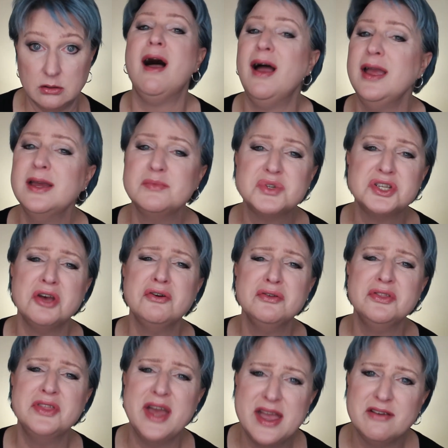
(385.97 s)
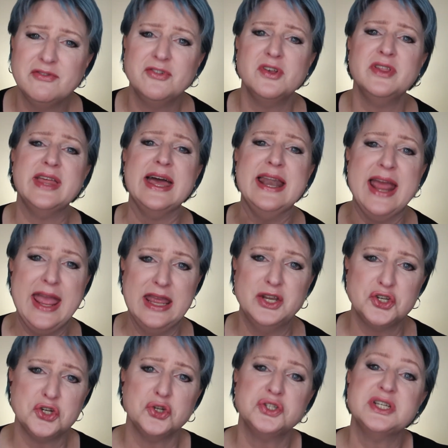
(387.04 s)
I am so thankful that
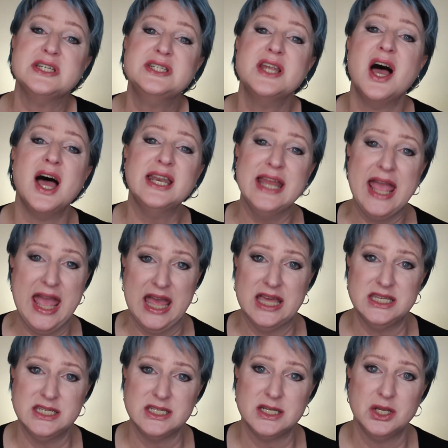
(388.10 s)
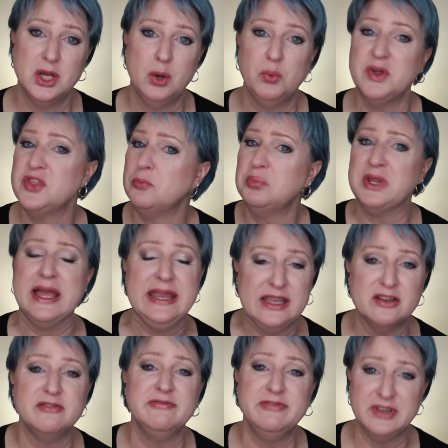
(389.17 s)
Angel did not end with a
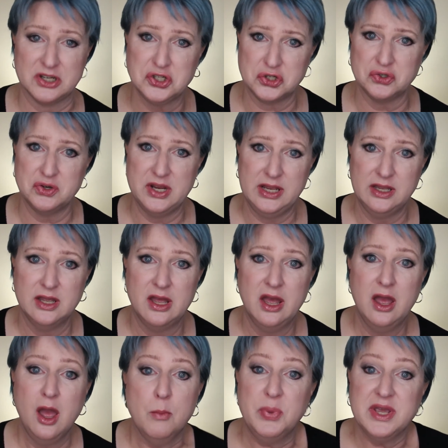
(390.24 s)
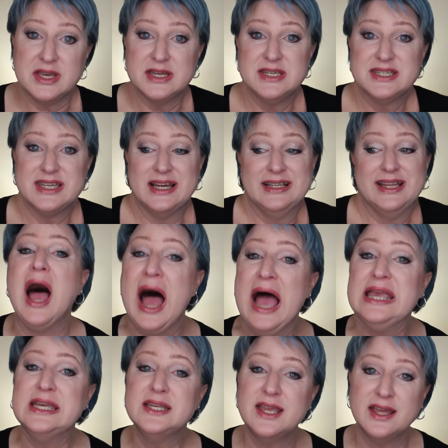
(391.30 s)
blanket victory, because
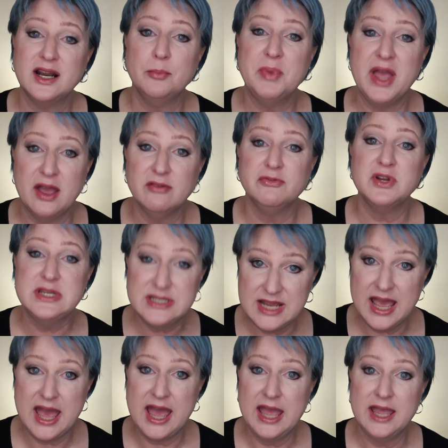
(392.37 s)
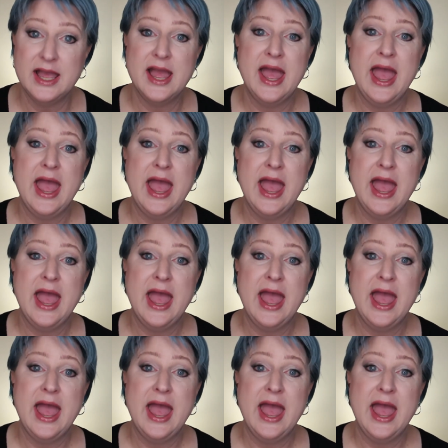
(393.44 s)
I can get up every day